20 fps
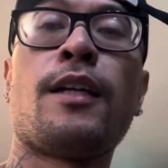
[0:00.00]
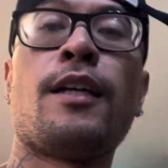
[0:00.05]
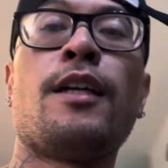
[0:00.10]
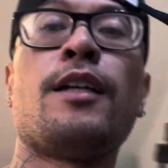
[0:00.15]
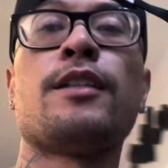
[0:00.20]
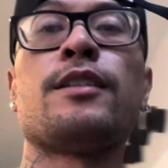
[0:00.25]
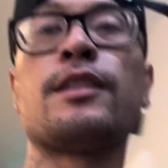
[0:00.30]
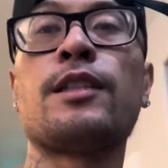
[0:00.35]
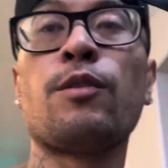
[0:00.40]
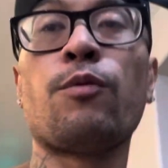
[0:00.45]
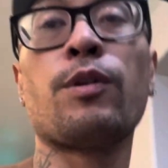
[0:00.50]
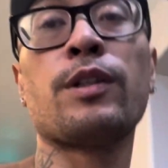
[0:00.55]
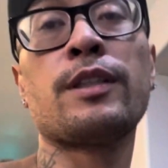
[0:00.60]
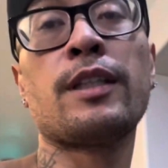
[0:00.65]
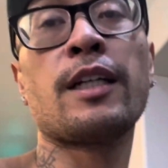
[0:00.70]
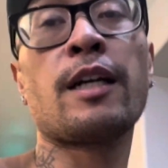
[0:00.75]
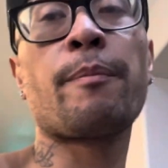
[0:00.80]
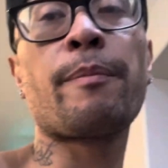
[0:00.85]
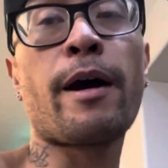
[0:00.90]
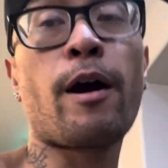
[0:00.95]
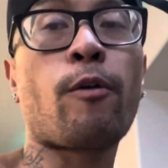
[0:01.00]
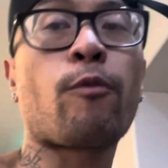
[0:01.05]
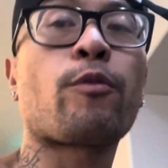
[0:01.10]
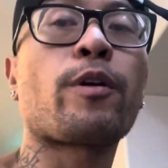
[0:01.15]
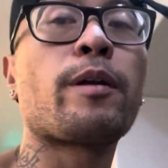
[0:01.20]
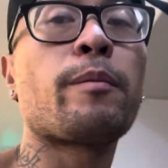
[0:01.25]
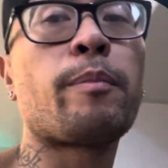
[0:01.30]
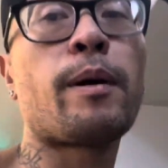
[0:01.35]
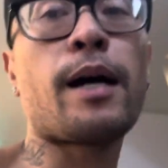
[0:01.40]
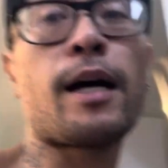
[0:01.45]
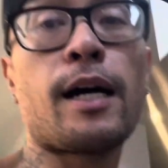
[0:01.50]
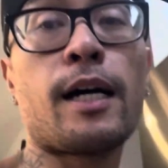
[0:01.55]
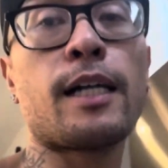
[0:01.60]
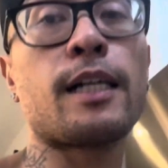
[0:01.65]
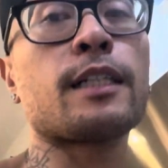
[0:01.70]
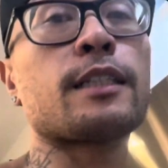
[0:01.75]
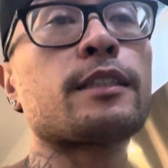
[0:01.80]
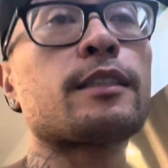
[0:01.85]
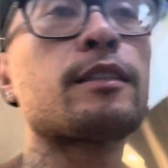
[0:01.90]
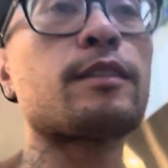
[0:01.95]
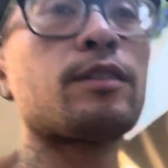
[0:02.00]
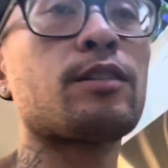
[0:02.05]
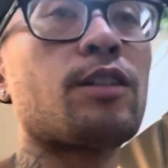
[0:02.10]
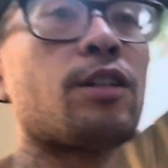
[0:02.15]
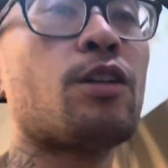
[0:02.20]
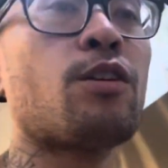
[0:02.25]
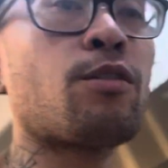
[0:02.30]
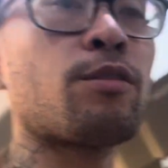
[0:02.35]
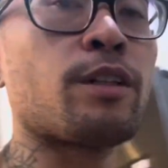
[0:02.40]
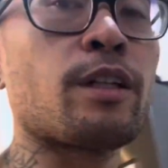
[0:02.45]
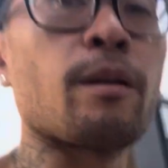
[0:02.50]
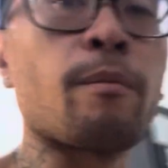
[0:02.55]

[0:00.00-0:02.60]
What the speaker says: See, one thing about ribeyes, you don't need a